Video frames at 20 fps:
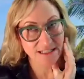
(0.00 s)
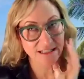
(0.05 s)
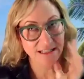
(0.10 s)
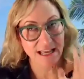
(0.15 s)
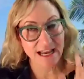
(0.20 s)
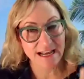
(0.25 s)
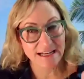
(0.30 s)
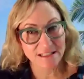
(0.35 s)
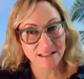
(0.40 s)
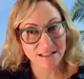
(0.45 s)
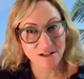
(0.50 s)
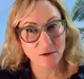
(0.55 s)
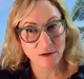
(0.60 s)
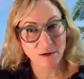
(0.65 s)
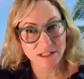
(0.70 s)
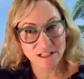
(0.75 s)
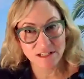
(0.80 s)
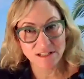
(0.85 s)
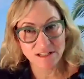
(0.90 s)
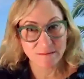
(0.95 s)
Last
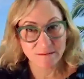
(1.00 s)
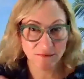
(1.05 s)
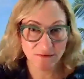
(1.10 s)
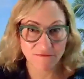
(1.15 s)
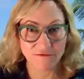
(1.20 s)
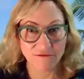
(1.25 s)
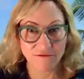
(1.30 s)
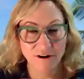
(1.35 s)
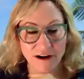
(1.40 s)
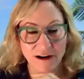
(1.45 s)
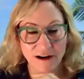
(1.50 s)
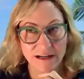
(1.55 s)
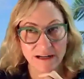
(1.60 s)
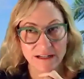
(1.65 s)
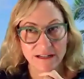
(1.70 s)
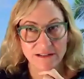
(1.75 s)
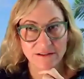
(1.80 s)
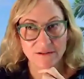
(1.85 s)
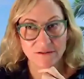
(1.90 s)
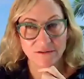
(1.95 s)
question before
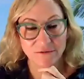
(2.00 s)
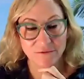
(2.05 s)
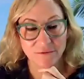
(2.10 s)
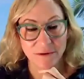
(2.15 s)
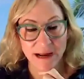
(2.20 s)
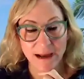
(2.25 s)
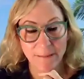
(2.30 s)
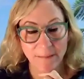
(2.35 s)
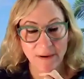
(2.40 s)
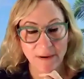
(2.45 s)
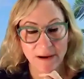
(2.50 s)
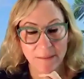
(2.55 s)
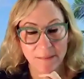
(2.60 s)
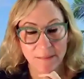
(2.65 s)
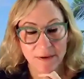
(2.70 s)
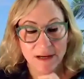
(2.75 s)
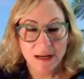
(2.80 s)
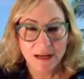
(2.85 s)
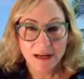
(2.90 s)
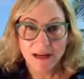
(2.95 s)
I do the wrap up:
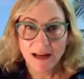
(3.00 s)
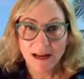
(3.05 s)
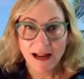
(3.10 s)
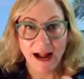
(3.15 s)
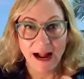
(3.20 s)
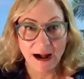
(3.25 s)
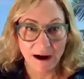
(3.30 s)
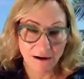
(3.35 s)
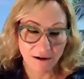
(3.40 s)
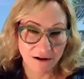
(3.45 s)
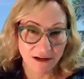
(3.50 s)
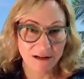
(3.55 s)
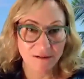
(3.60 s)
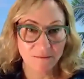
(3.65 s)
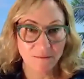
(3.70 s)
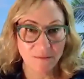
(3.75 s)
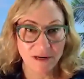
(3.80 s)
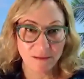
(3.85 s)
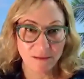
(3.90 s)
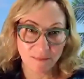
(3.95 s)
how
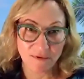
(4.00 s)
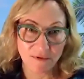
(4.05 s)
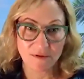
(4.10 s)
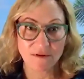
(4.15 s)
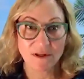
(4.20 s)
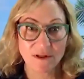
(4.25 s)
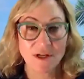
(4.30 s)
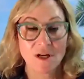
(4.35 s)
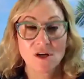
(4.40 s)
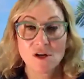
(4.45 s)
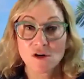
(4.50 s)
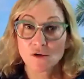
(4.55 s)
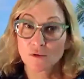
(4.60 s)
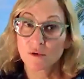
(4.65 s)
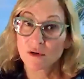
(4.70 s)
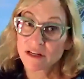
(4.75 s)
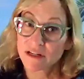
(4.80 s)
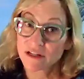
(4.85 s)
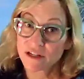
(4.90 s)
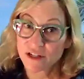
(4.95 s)
can people
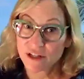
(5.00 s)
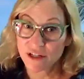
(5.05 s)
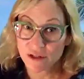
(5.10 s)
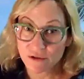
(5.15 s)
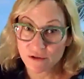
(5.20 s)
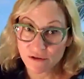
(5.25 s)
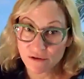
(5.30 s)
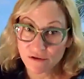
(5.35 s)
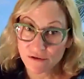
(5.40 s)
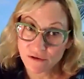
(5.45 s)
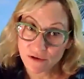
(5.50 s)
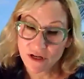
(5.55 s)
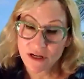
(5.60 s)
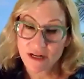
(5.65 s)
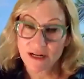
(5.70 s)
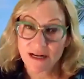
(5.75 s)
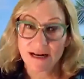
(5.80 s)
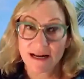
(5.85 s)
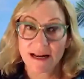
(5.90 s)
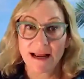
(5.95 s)
reach you
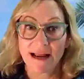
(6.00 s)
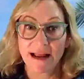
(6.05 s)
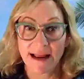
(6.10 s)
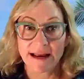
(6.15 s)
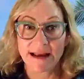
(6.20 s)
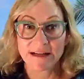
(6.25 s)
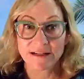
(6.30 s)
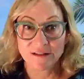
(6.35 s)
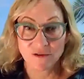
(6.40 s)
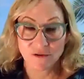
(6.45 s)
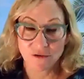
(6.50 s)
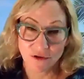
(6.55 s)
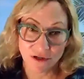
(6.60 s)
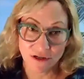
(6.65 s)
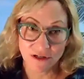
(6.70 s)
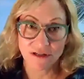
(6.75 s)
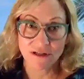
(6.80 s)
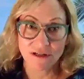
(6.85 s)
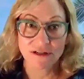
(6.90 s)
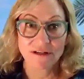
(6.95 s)
and
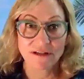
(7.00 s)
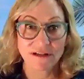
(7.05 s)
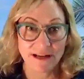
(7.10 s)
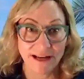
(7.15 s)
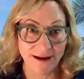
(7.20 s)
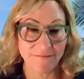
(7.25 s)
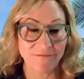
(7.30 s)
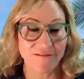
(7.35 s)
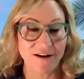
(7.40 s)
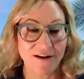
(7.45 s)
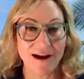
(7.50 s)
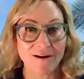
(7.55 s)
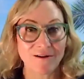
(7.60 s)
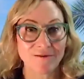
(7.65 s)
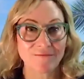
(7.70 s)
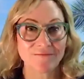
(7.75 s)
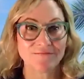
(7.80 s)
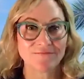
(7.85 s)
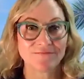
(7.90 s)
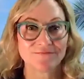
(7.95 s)
or
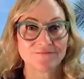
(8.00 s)
Campfire?